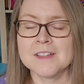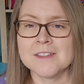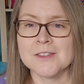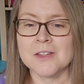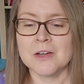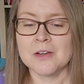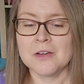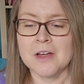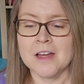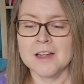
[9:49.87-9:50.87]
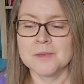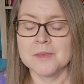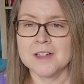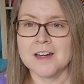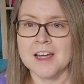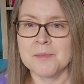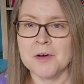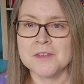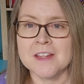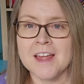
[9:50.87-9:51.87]
So I'm
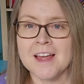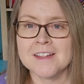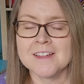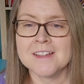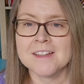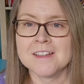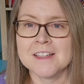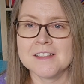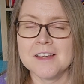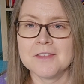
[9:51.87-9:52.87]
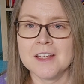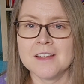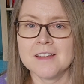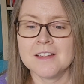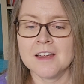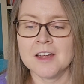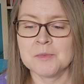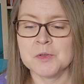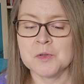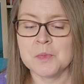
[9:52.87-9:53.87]
off to that this evening,
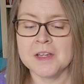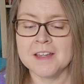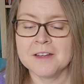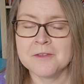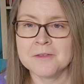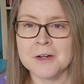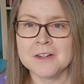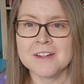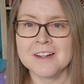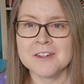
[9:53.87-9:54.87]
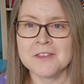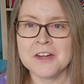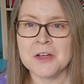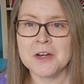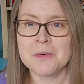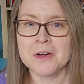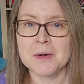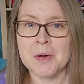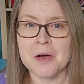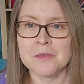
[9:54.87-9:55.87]
which will be fun. I don't really know anyone
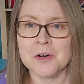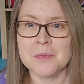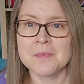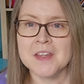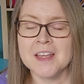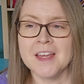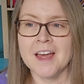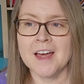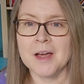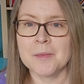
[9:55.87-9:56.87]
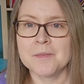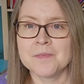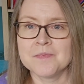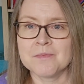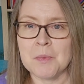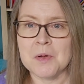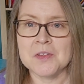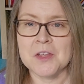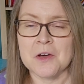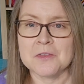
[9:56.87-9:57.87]
apart from my
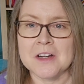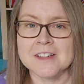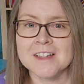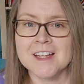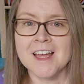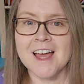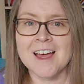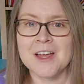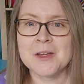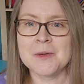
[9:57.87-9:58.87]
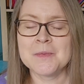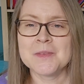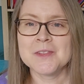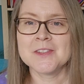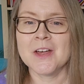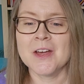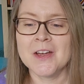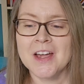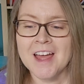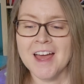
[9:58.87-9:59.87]
brother's girlfriend.
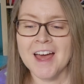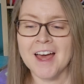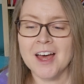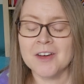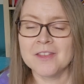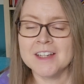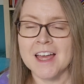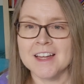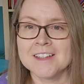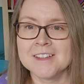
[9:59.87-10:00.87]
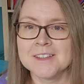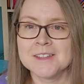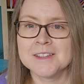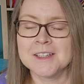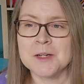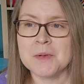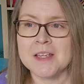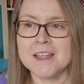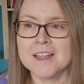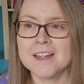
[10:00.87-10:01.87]
So yeah, it's going to
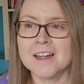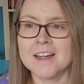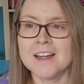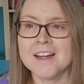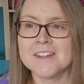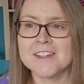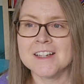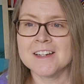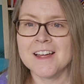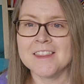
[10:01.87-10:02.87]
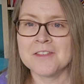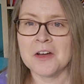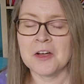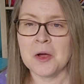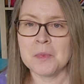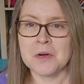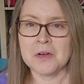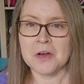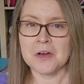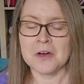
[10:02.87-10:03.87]
be an interesting night. They've got a
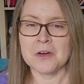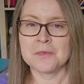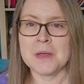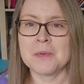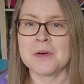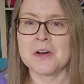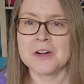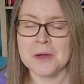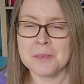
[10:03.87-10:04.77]
couple of people on a